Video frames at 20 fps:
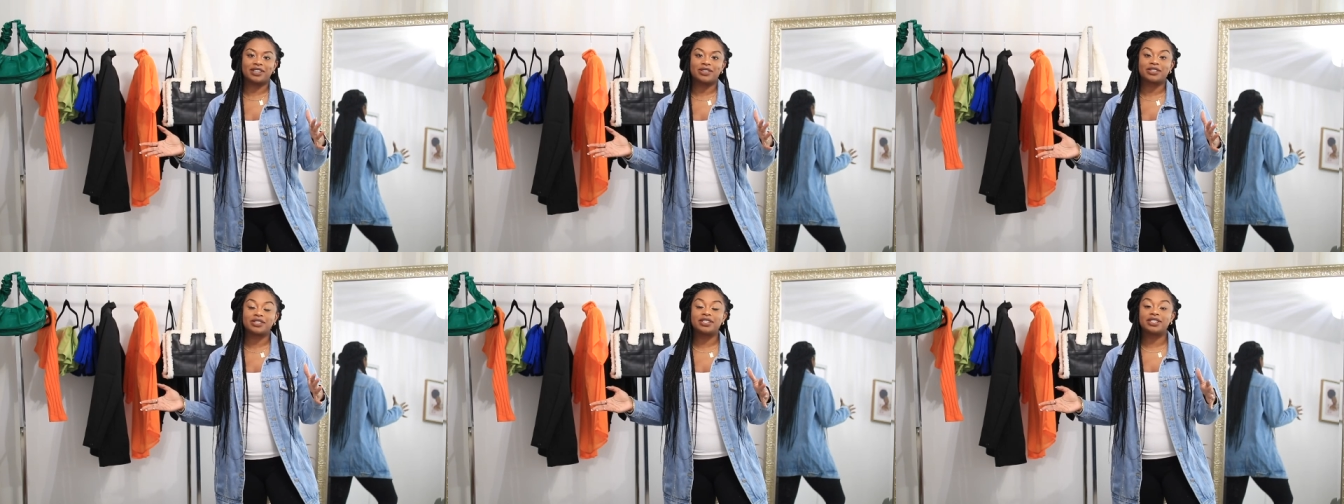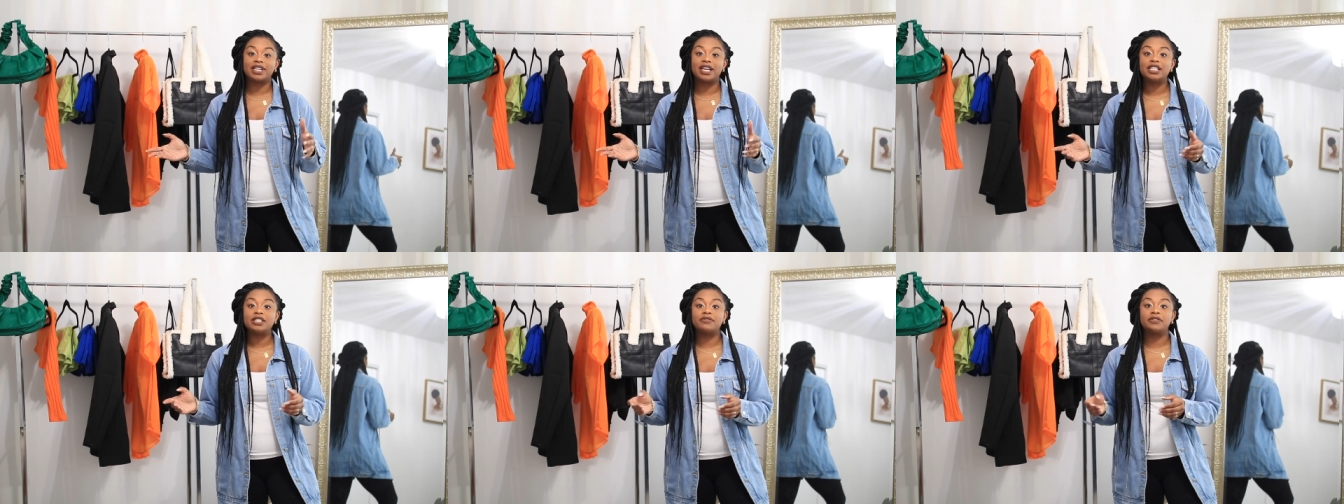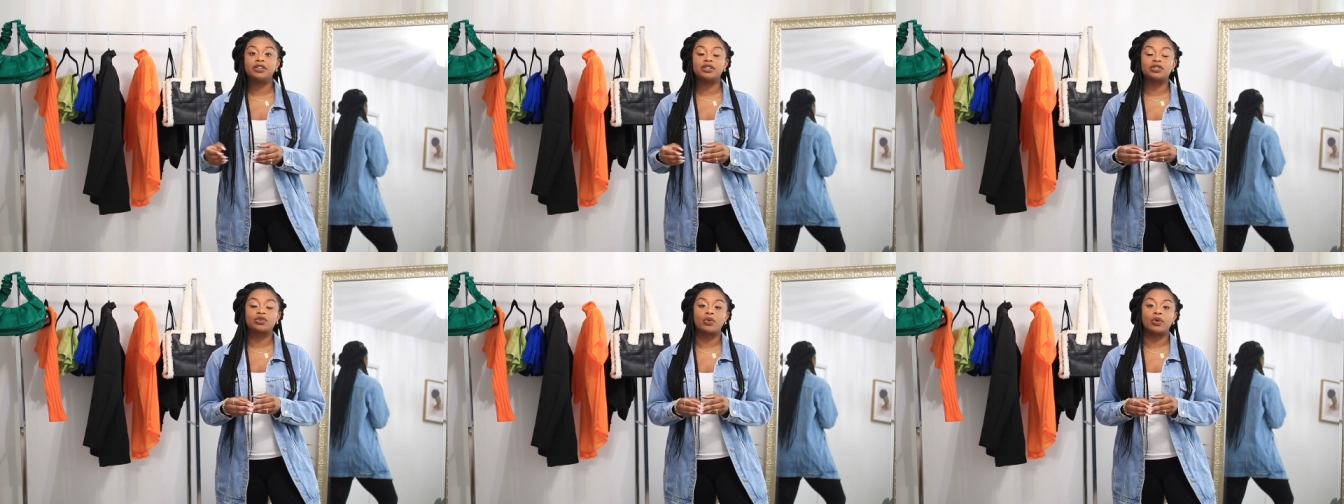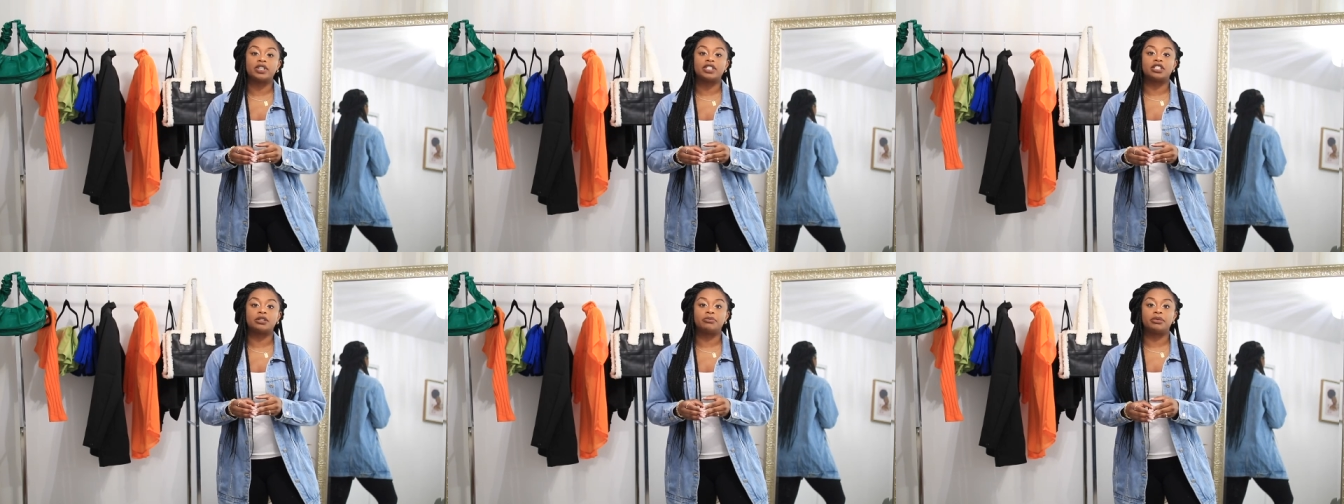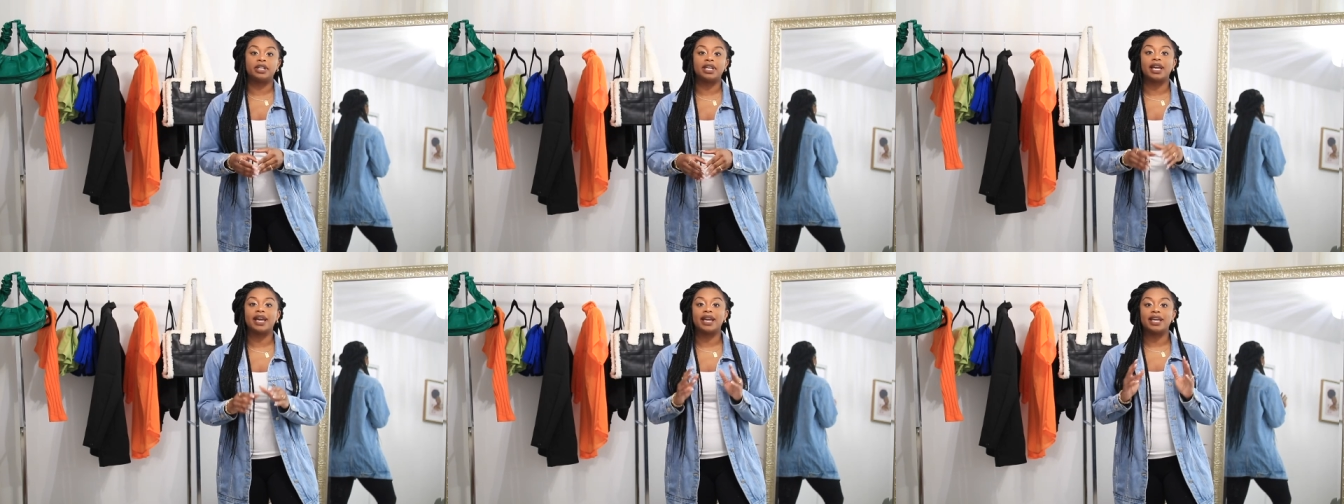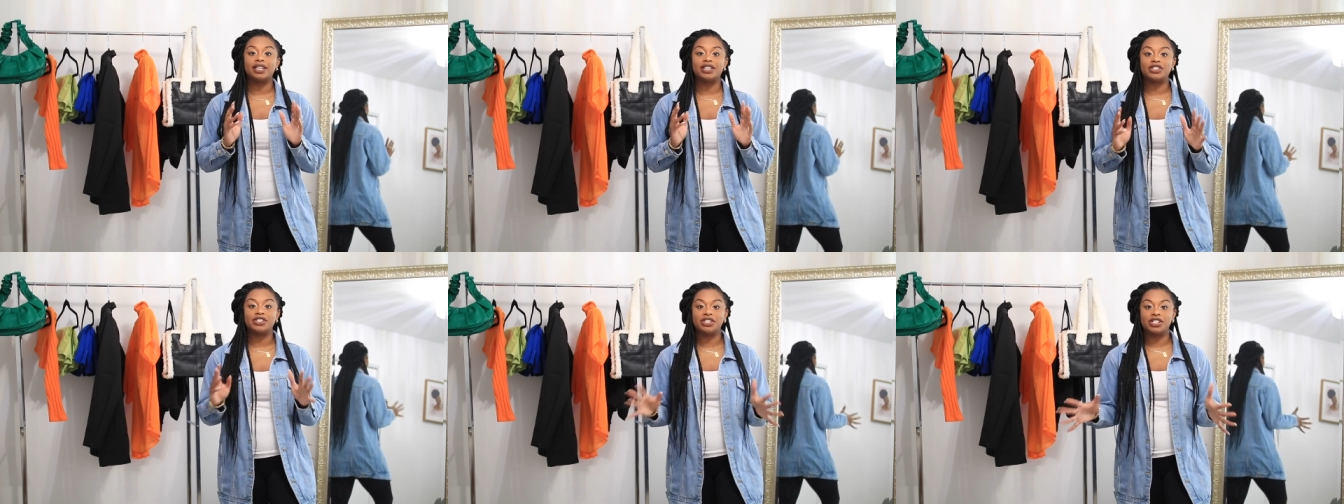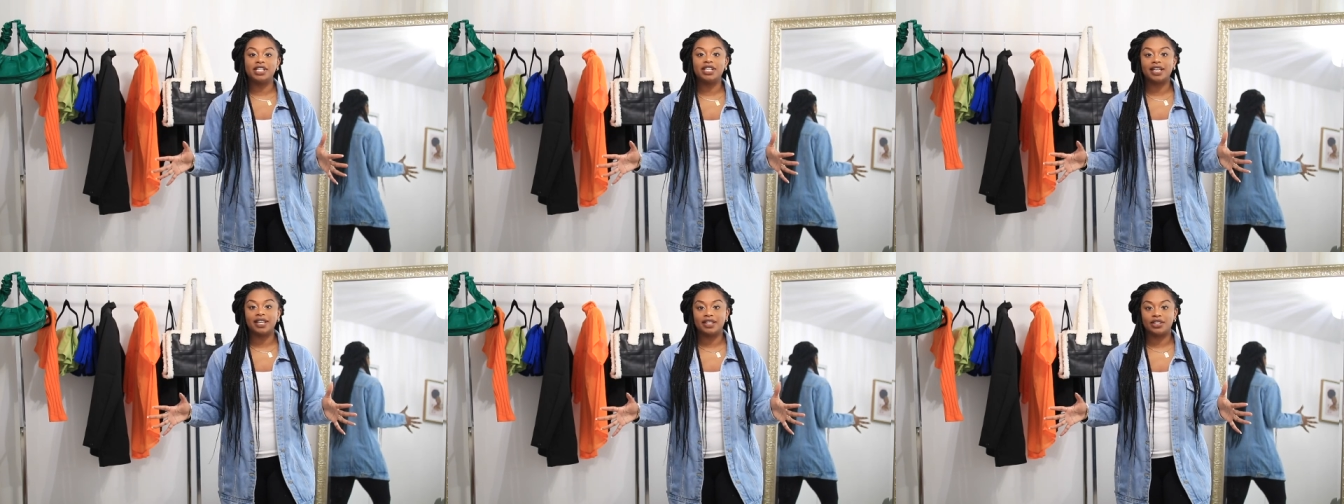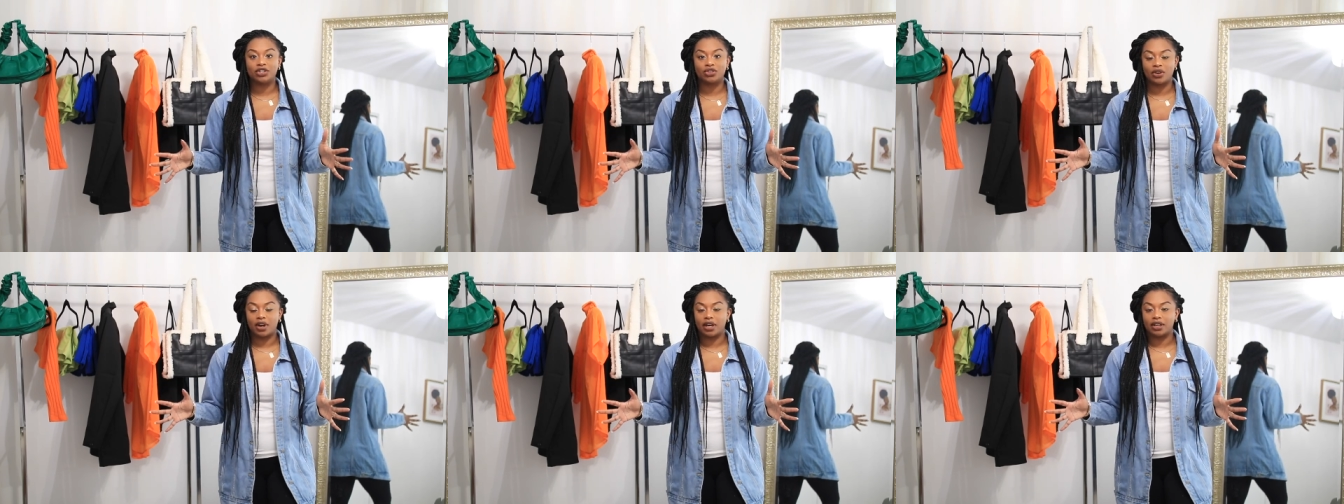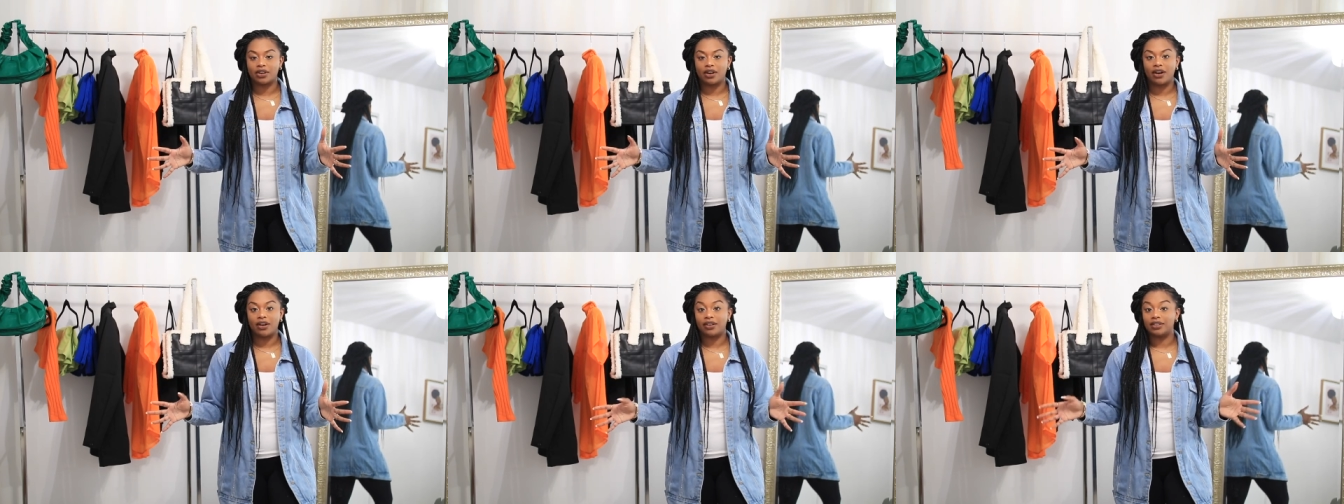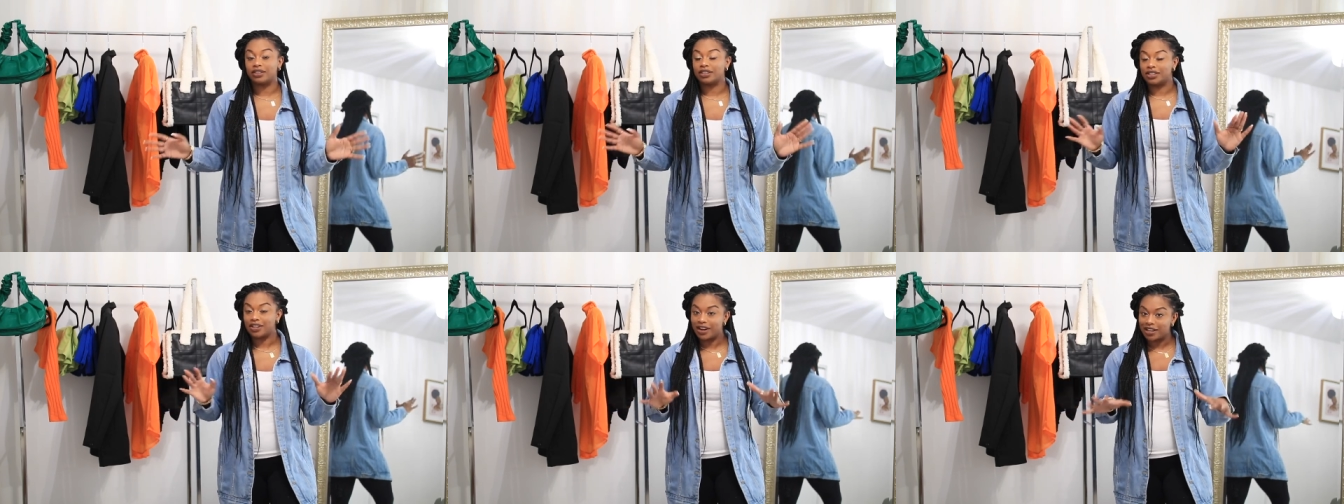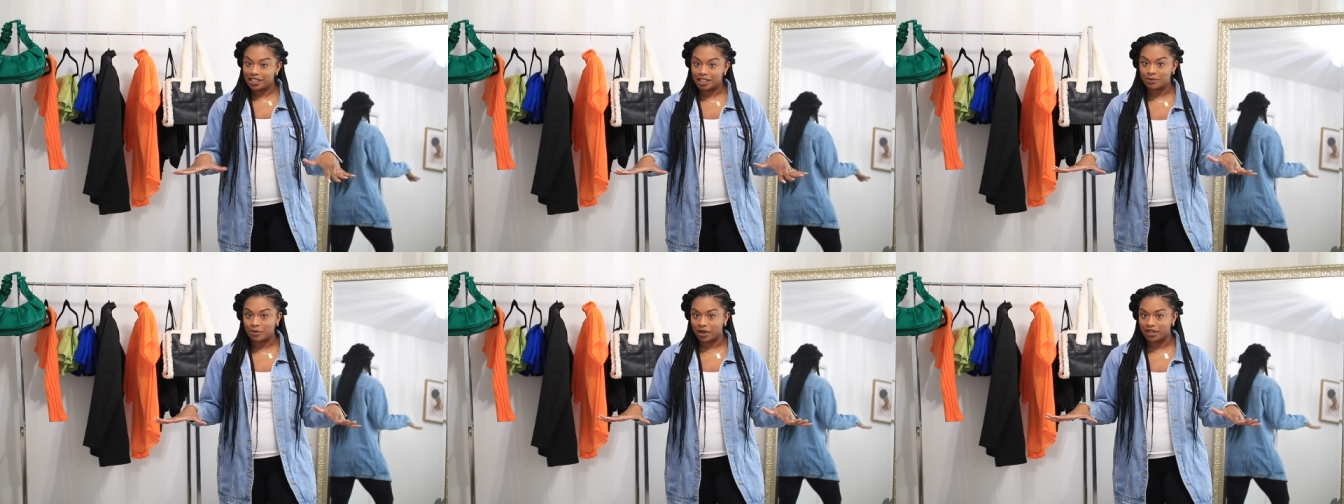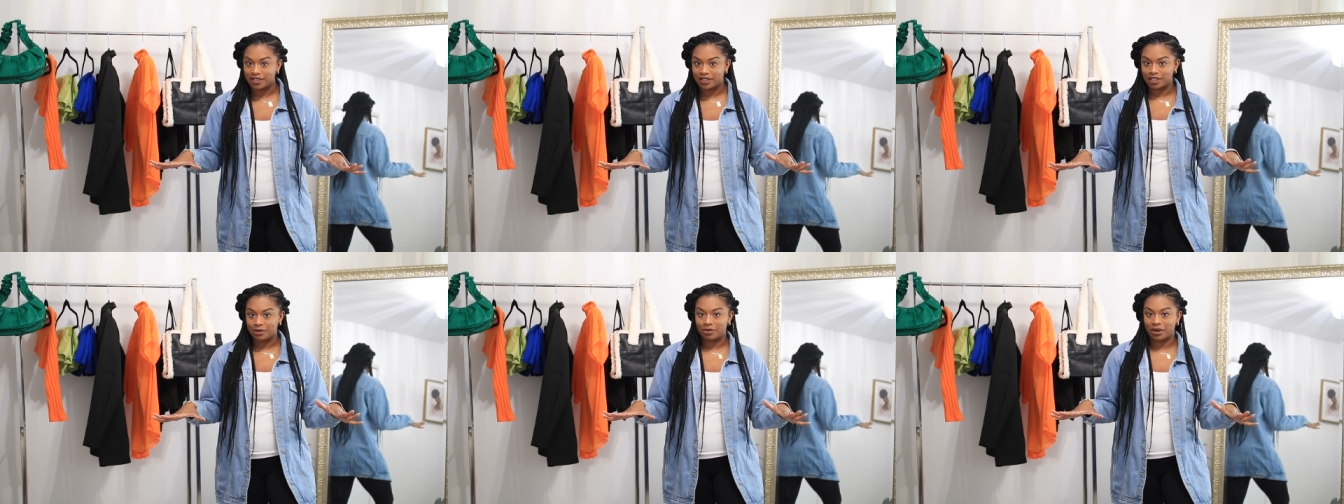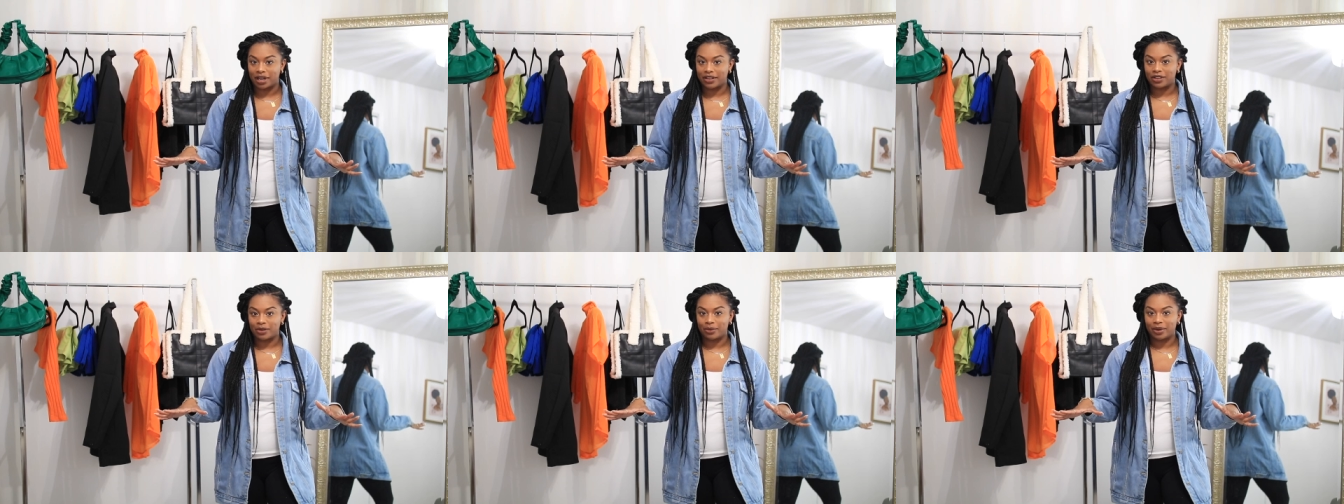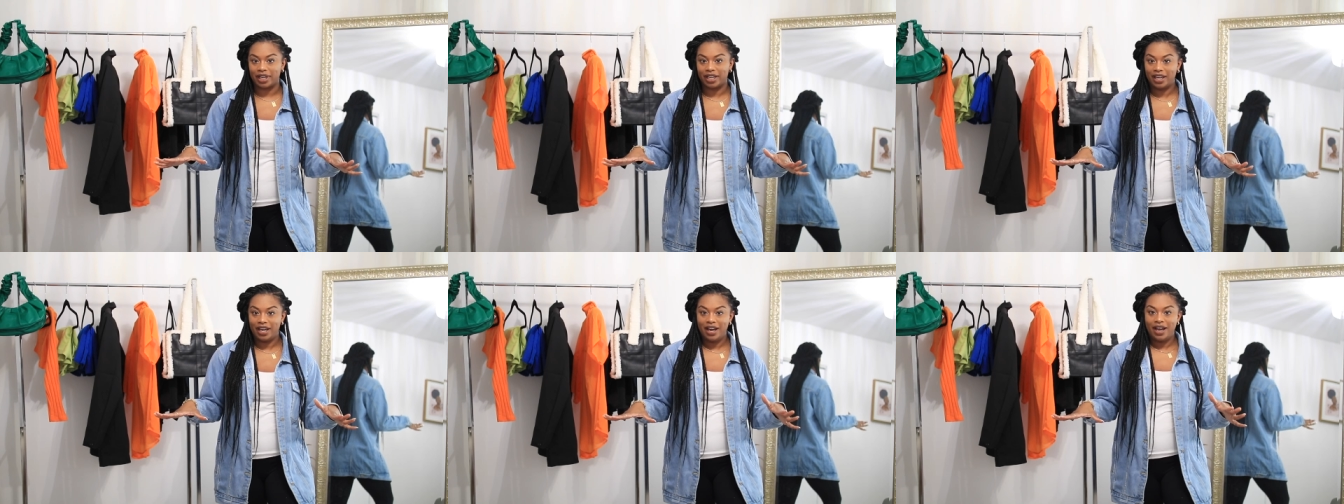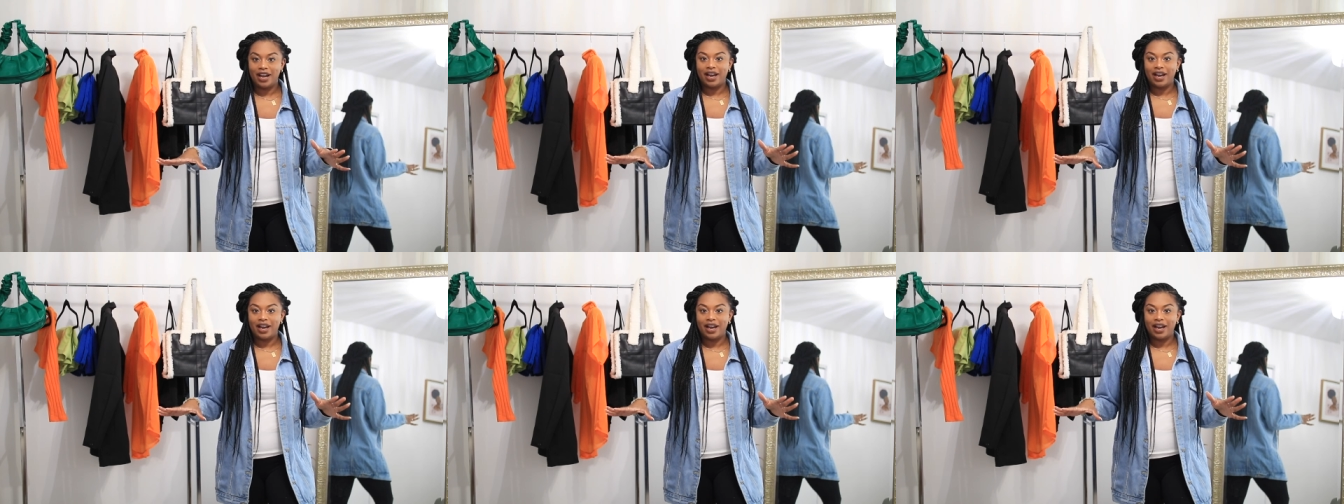So today's video is going to be a Shein try on haul. Not sponsored by the way.